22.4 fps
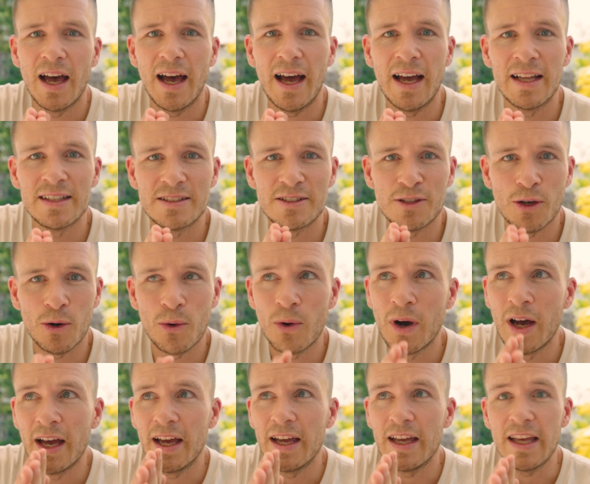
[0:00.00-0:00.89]
And so
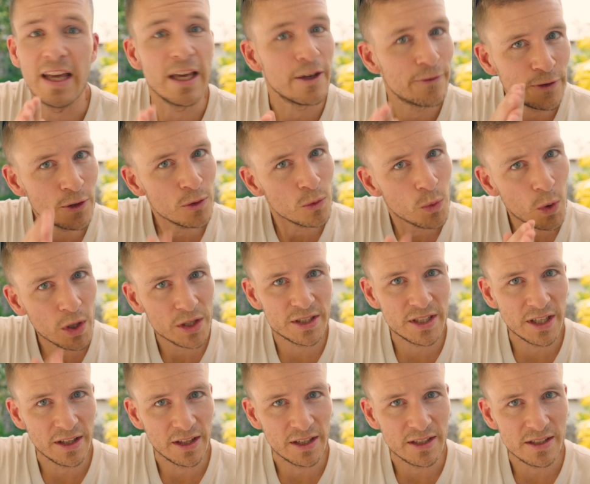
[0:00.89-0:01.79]
if you're
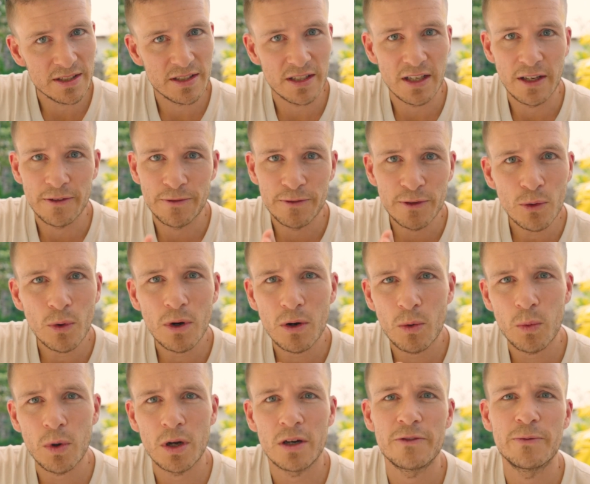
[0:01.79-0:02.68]
watching this, if you
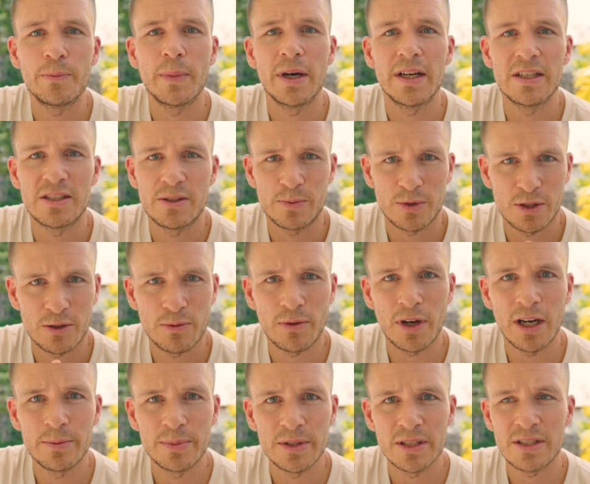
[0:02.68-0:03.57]
are one of my
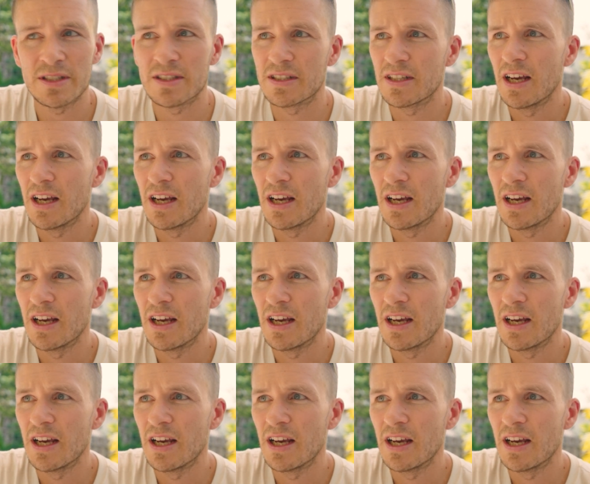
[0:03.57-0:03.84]
subscribers,